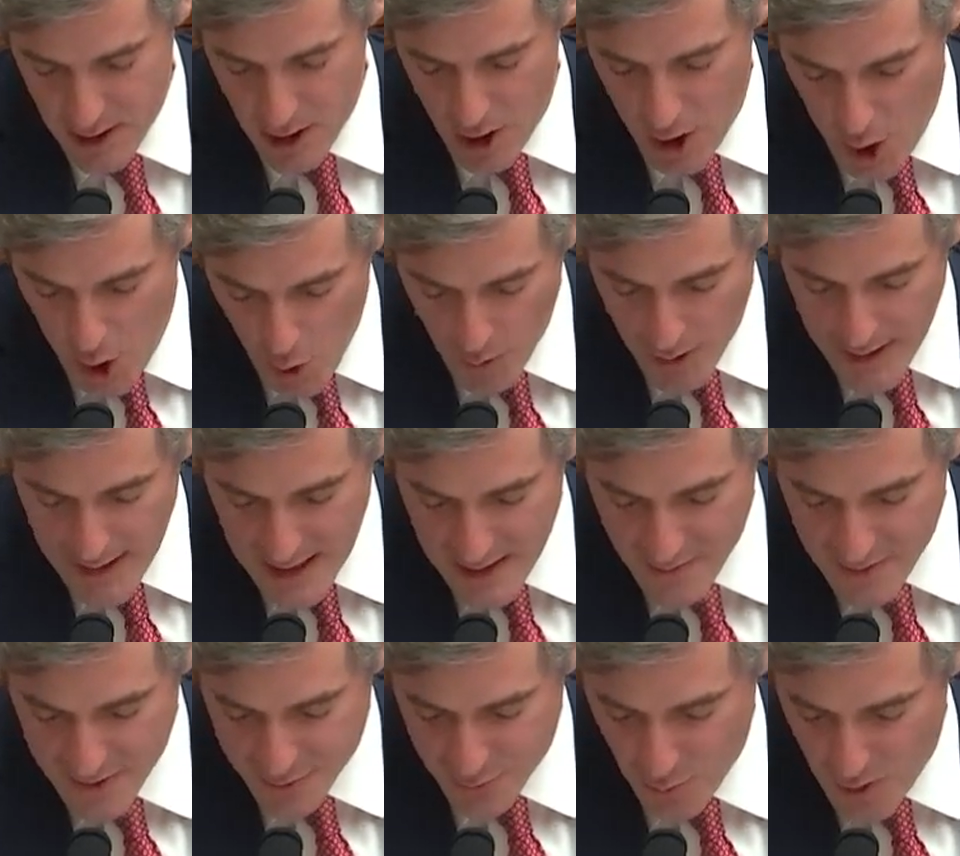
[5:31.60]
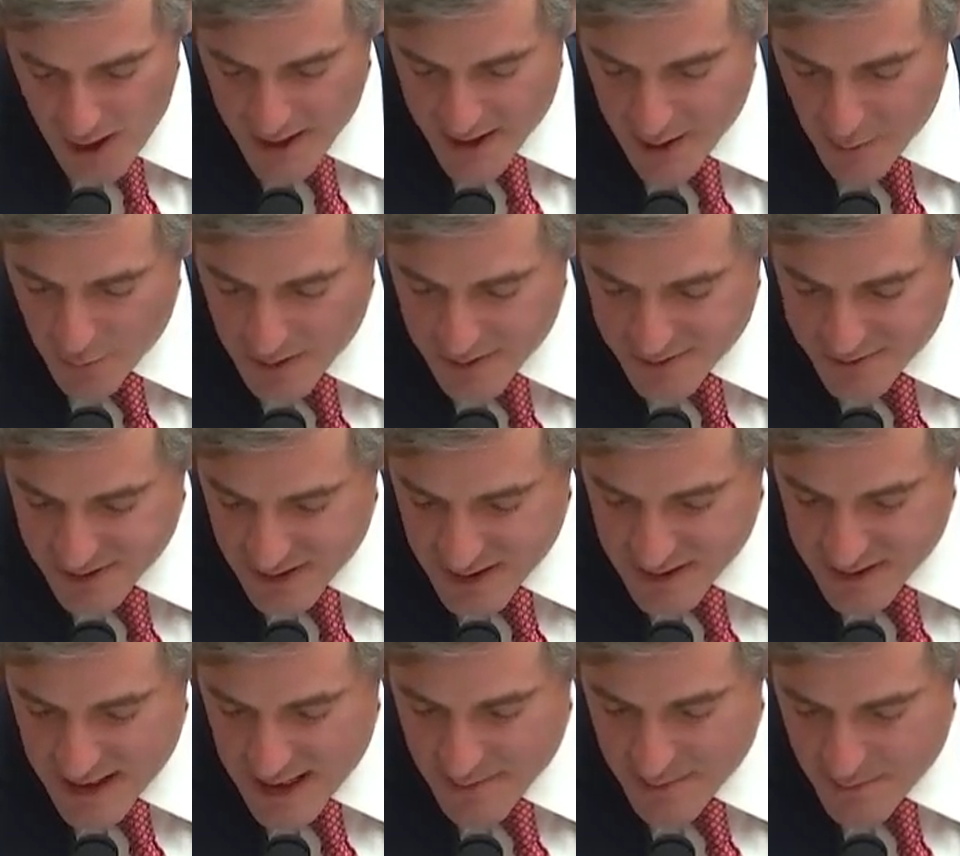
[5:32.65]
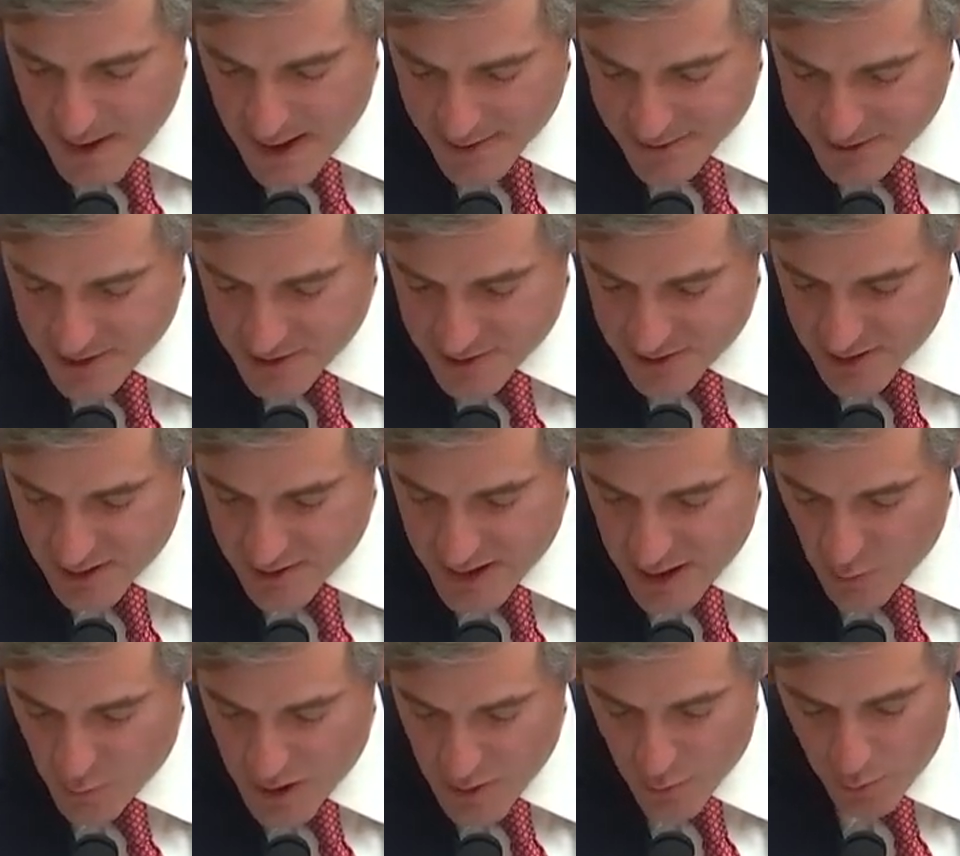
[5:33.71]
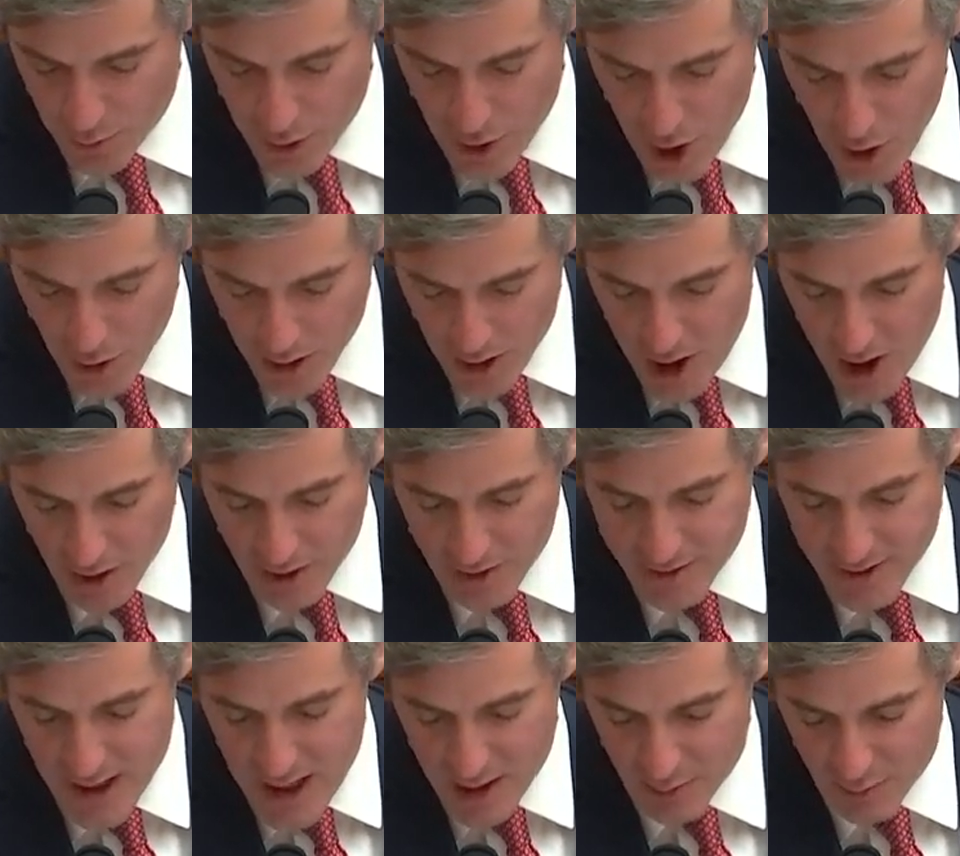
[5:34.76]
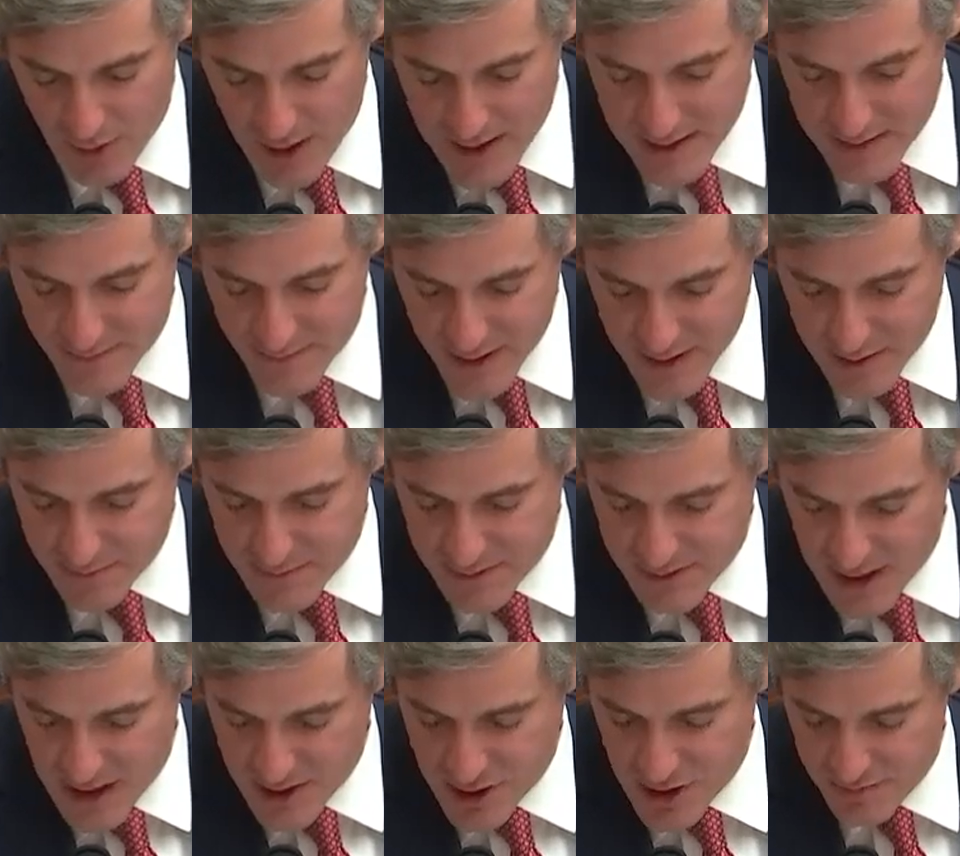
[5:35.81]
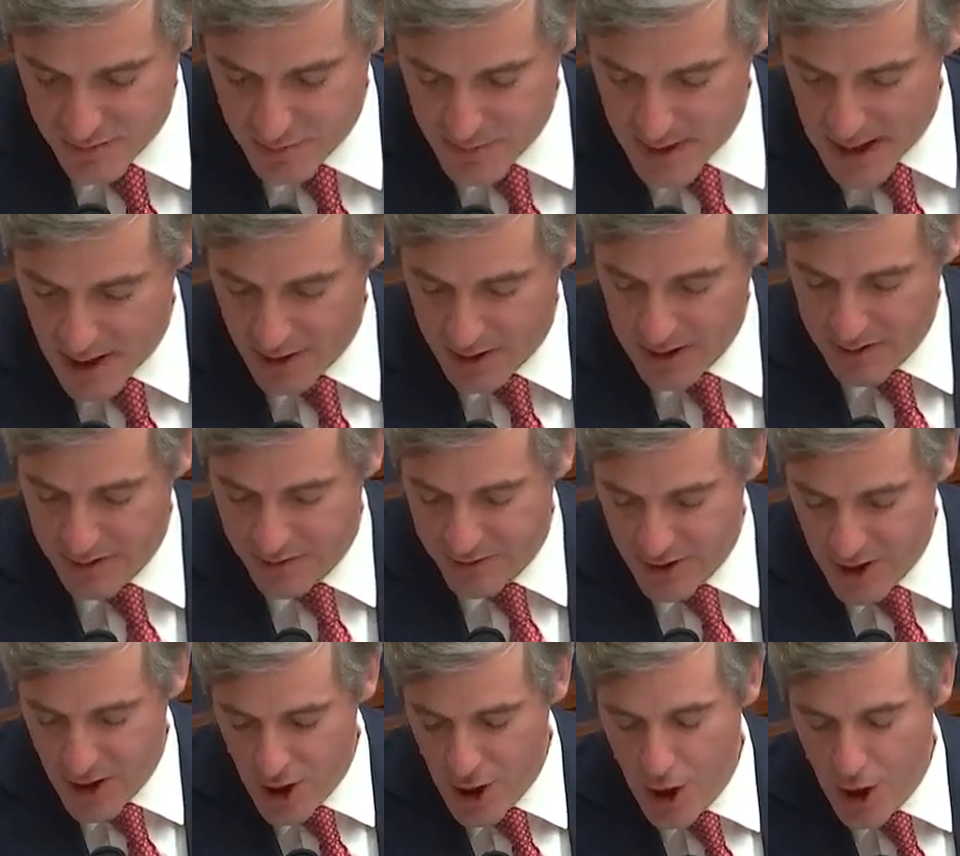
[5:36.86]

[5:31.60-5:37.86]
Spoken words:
Only in this way can we send a message that we will no longer tolerate the victimization of Americans